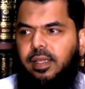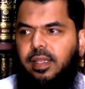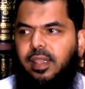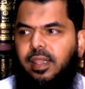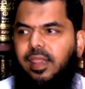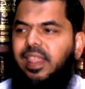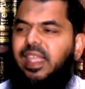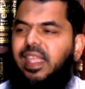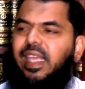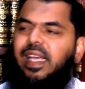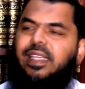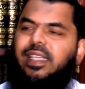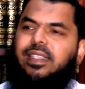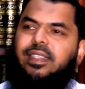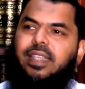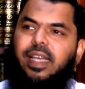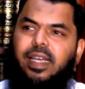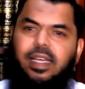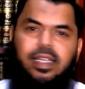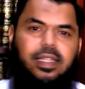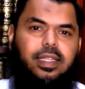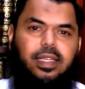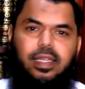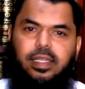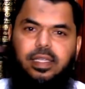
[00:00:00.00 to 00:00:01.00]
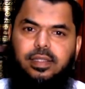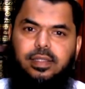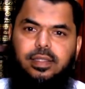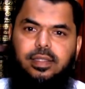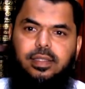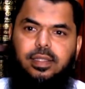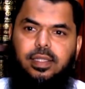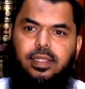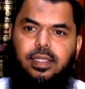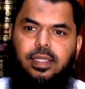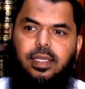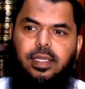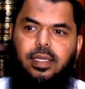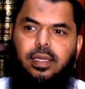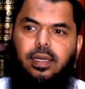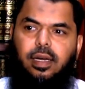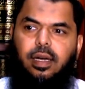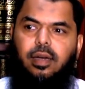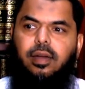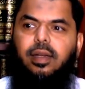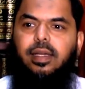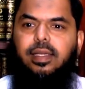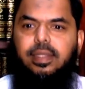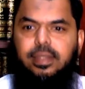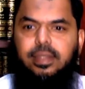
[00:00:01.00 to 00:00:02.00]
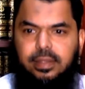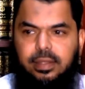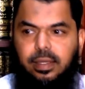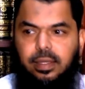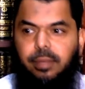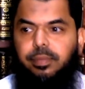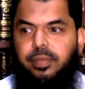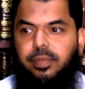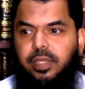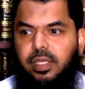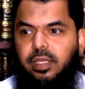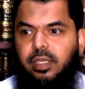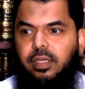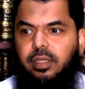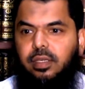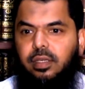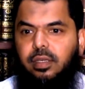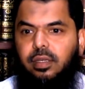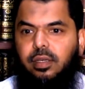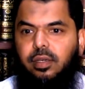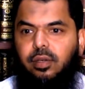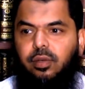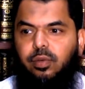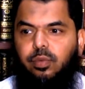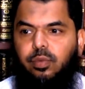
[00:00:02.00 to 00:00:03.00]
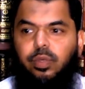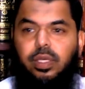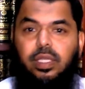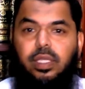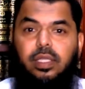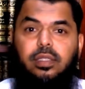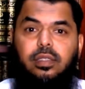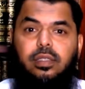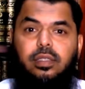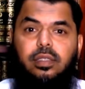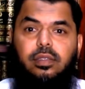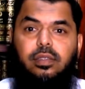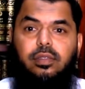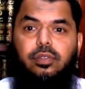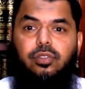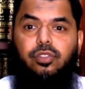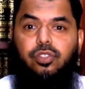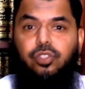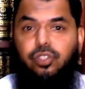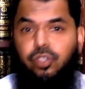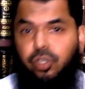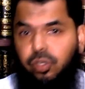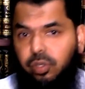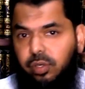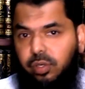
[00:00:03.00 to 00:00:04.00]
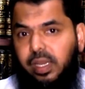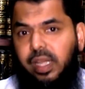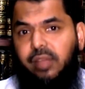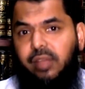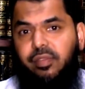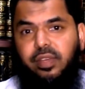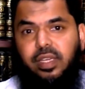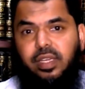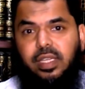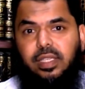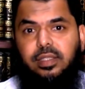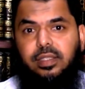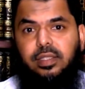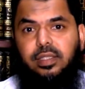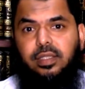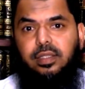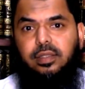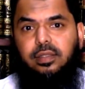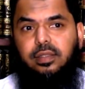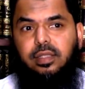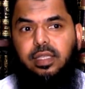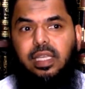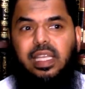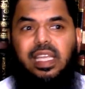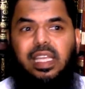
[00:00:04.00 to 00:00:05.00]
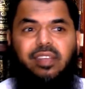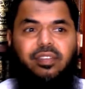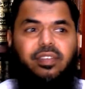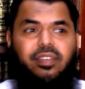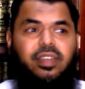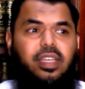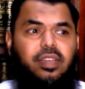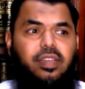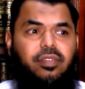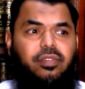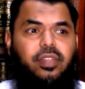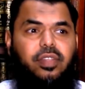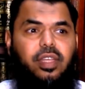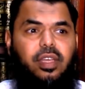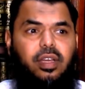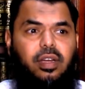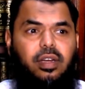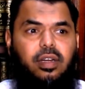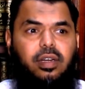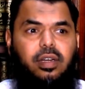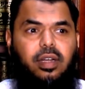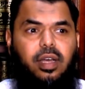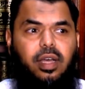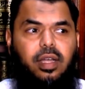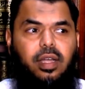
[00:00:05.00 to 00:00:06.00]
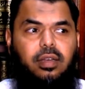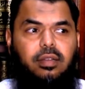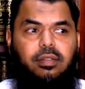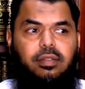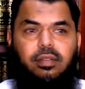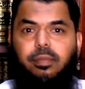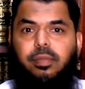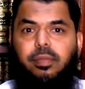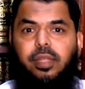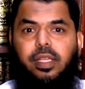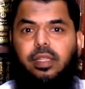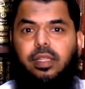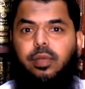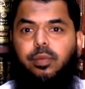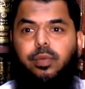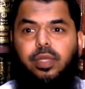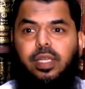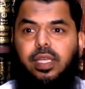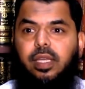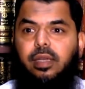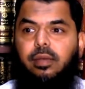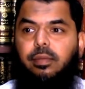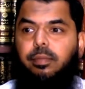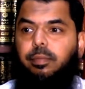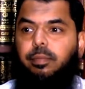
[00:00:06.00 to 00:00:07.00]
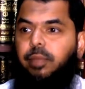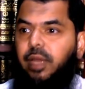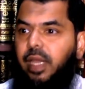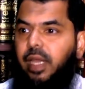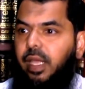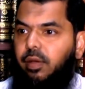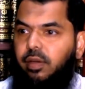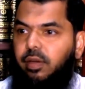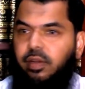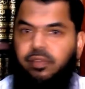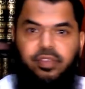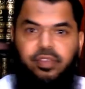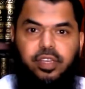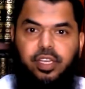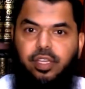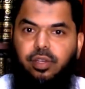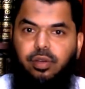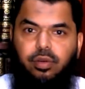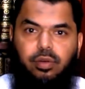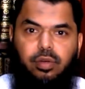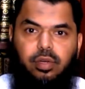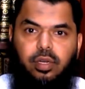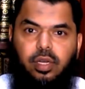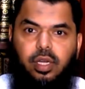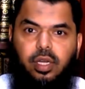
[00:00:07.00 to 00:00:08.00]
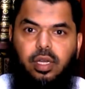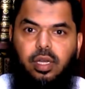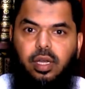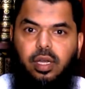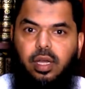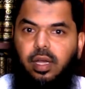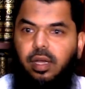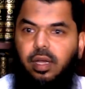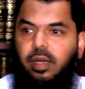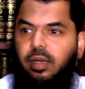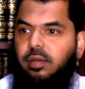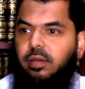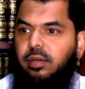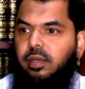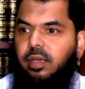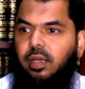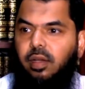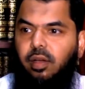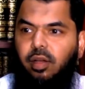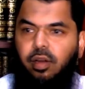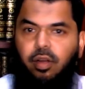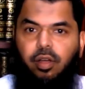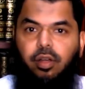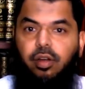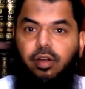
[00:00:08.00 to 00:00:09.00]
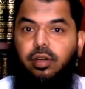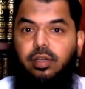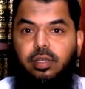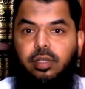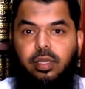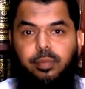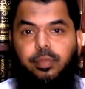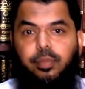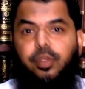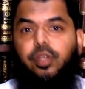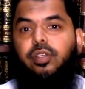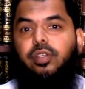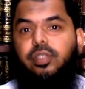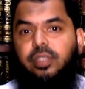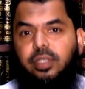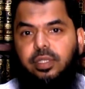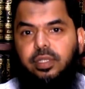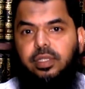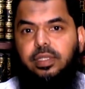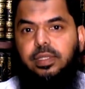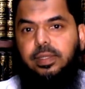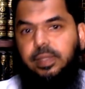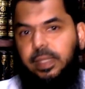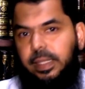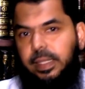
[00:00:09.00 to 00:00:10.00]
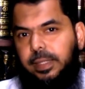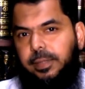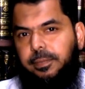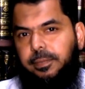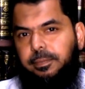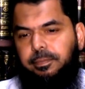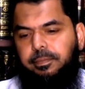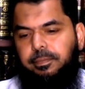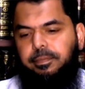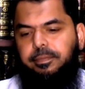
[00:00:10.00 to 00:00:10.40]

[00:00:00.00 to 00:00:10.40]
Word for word: Things like this are accepted with certain evidences, even if they are not something that we can play on a video uh, on, on our computer screens, right?